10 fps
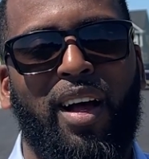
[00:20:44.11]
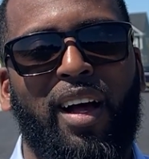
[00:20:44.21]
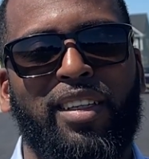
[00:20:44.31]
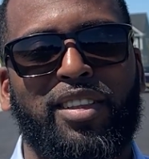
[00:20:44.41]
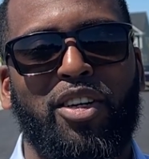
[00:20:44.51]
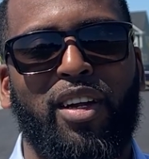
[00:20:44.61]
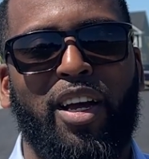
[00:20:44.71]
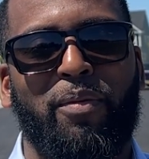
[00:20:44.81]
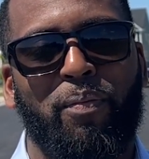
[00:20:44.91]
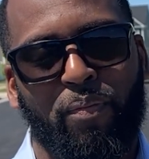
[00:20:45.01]
I'll see you
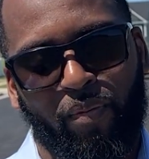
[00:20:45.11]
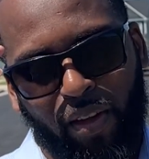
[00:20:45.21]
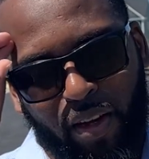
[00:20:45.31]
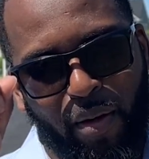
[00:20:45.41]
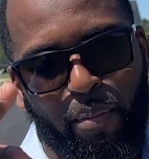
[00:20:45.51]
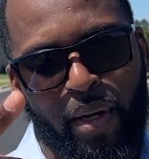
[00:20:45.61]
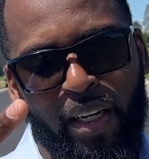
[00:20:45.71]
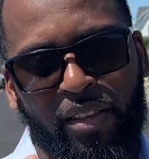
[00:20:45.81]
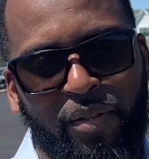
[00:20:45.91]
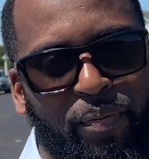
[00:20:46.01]
later.
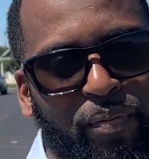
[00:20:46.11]
Peace.